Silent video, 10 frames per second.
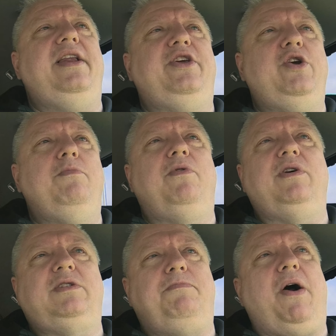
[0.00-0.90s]
and
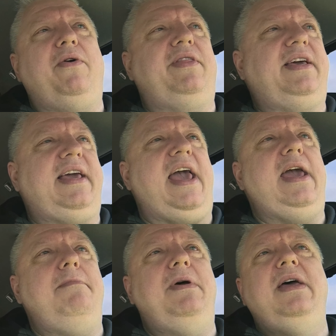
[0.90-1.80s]
humorous part of the
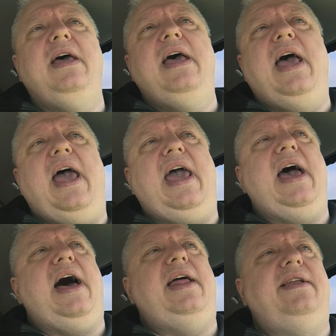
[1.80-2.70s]
game.
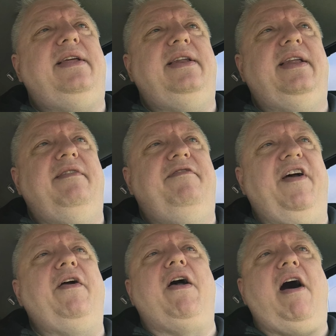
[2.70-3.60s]
And
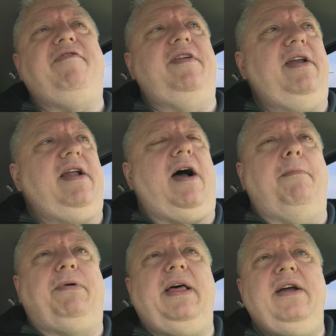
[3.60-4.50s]
very often our
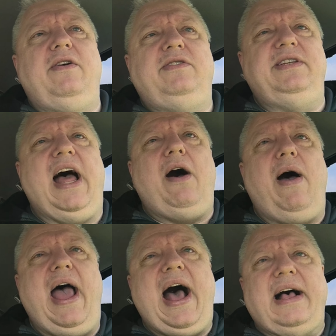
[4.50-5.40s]
players now
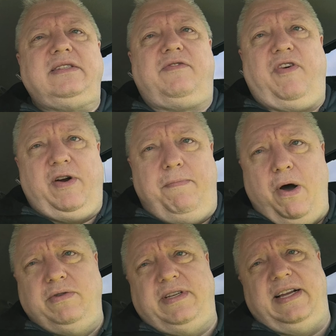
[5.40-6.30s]
ask for an
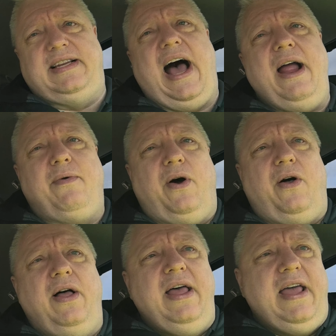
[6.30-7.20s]
opposing die
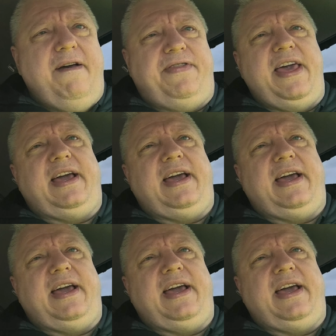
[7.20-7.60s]
roll if they